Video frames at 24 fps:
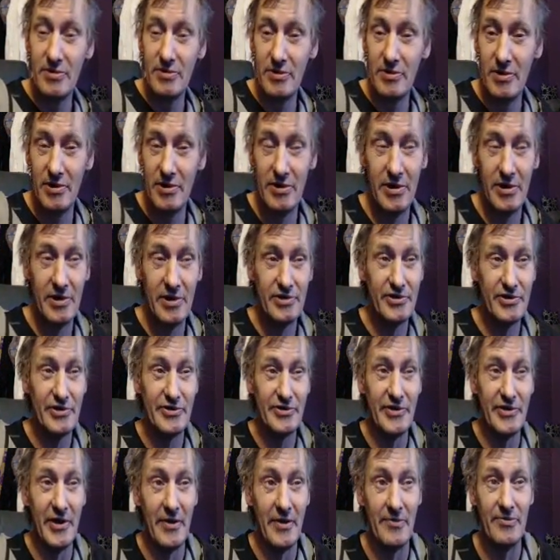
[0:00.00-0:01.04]
and then just
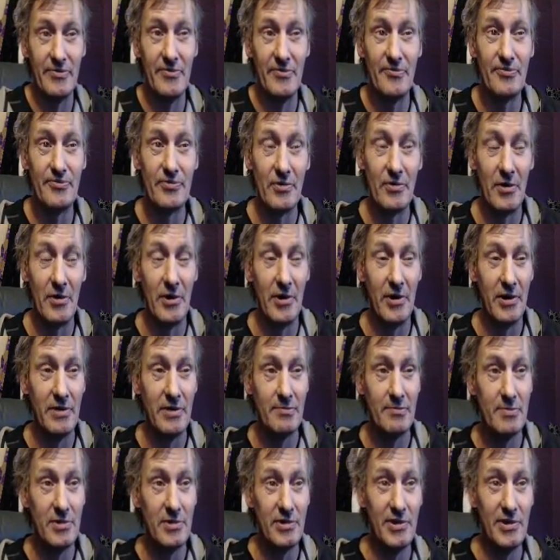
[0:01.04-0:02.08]
have the
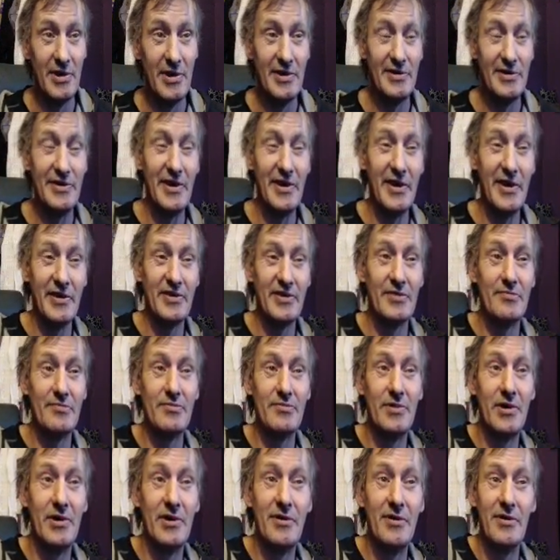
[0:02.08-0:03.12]
frame, and then take the
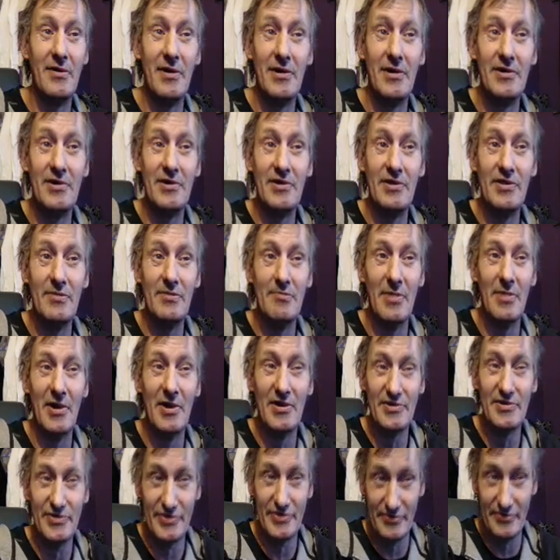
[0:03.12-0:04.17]
rear end of the
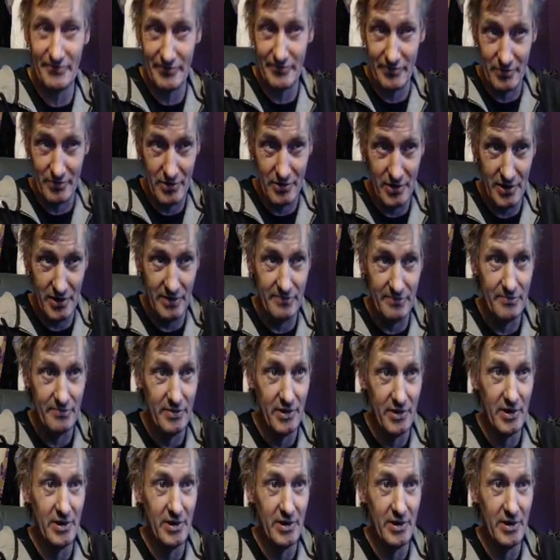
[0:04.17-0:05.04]
bus frame,